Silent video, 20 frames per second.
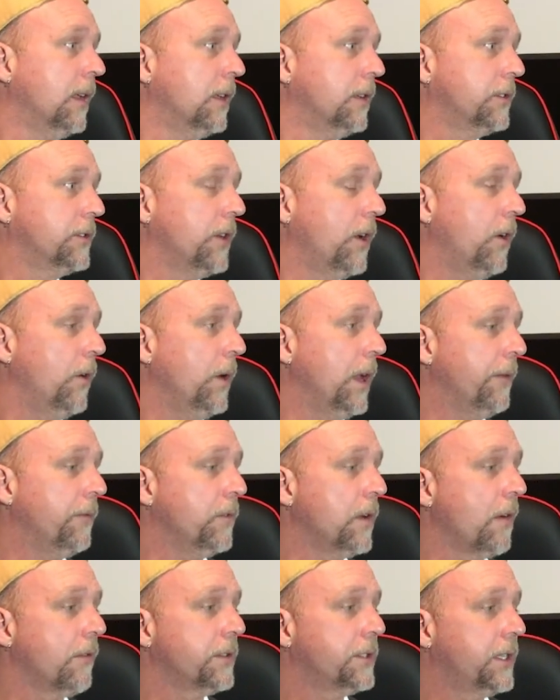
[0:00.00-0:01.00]
So if
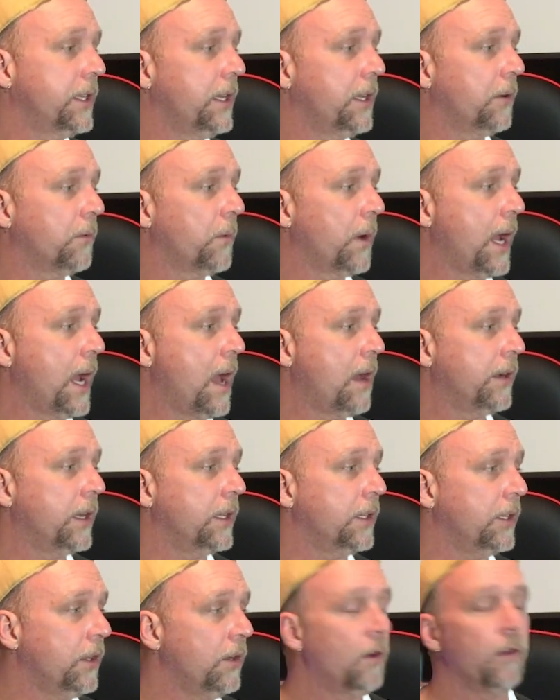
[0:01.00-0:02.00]
you're ever sitting around
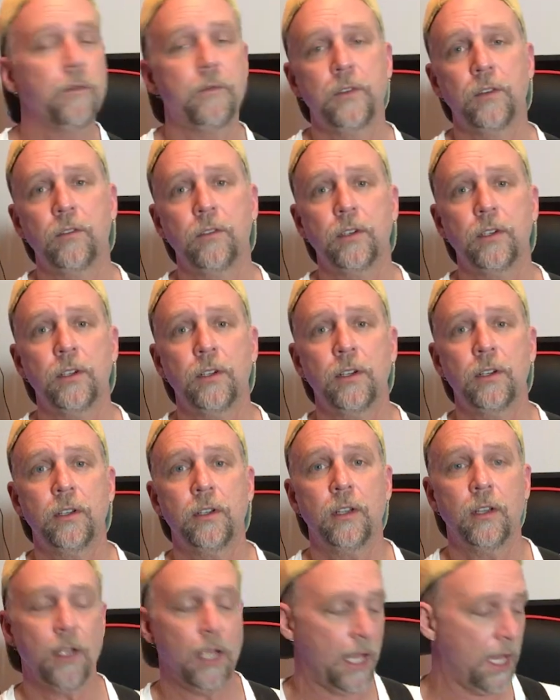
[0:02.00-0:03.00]
and you don't feel
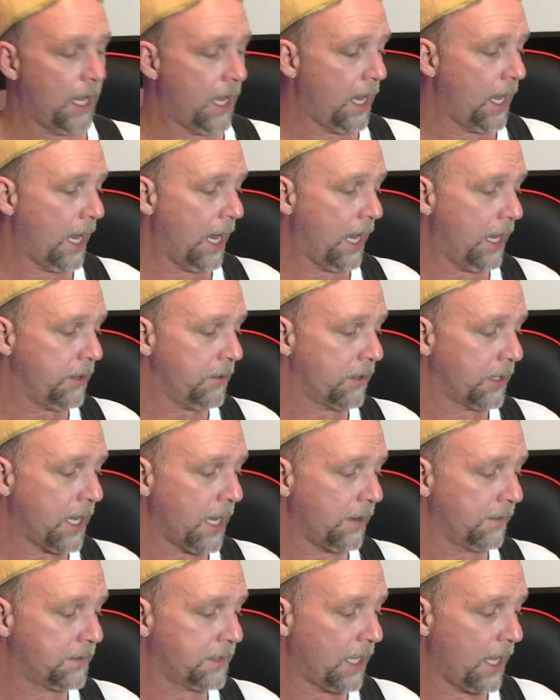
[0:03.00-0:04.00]
good and you're
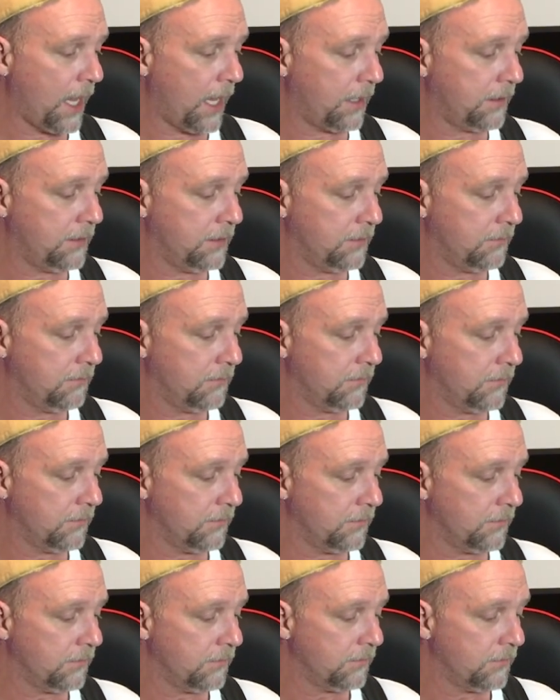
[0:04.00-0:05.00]
kind of sad,
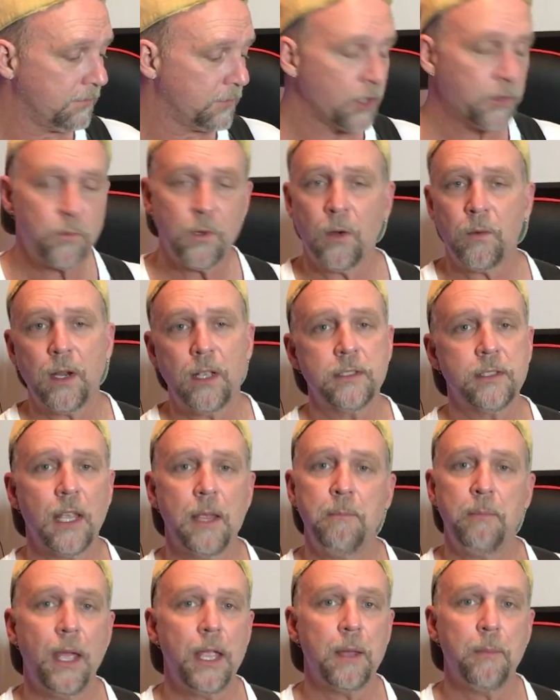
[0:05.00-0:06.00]
just run around
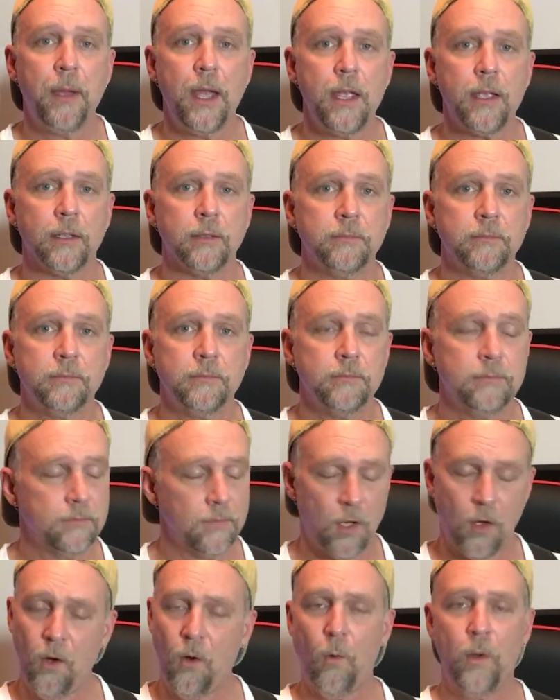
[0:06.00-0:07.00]
saying Panga Panga.
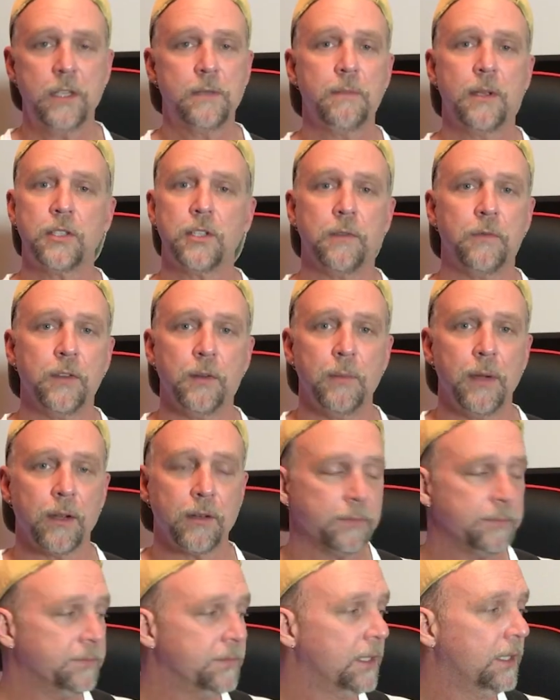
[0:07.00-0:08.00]
Always makes you feel better.